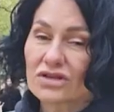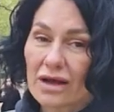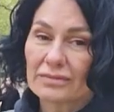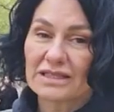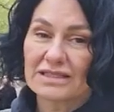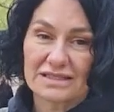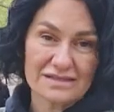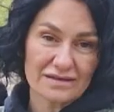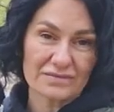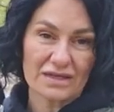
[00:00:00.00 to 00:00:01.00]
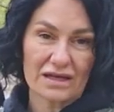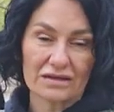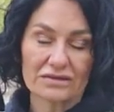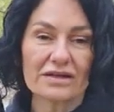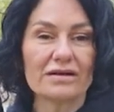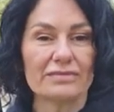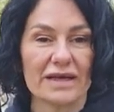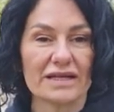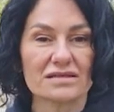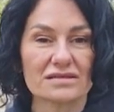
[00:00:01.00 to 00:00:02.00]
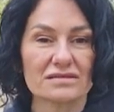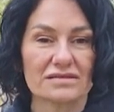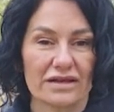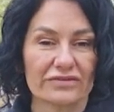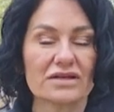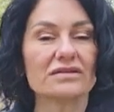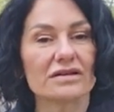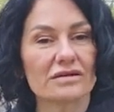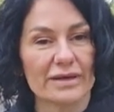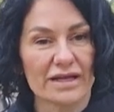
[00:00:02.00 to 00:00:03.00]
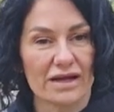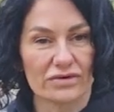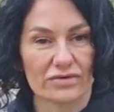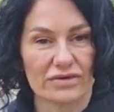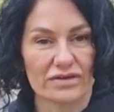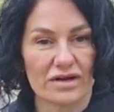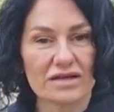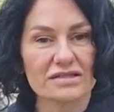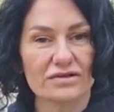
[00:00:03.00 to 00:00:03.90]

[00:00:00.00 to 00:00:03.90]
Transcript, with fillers: Tommy did something a little bit different, a little bit unorthodox.